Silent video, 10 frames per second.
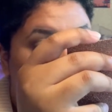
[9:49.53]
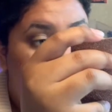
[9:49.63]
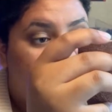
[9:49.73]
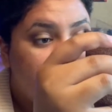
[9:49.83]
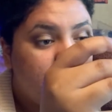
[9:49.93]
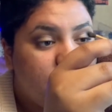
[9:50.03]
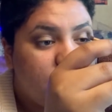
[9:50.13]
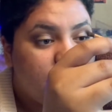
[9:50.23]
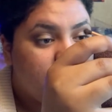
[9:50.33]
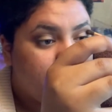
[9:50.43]
want to say that
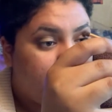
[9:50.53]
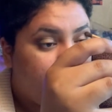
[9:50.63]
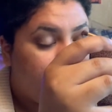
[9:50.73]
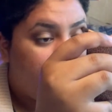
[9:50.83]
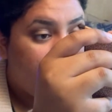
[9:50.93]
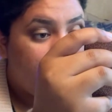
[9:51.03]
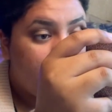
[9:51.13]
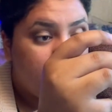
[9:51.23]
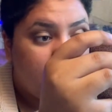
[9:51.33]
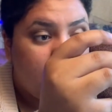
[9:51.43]
it was my fault.